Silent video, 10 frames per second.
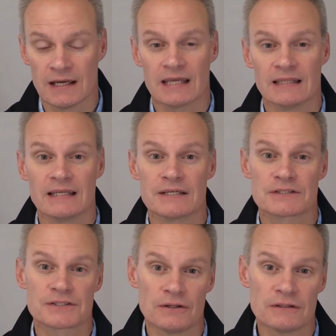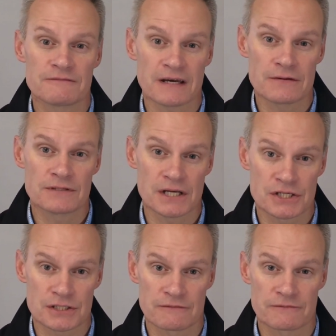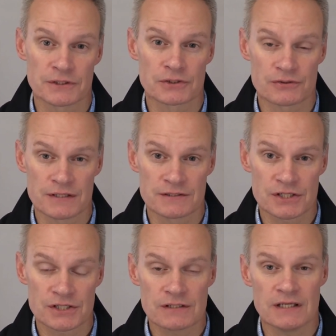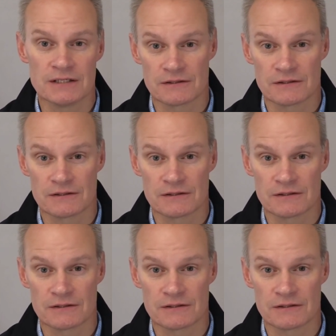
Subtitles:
and lay a solid foundation for your transition into the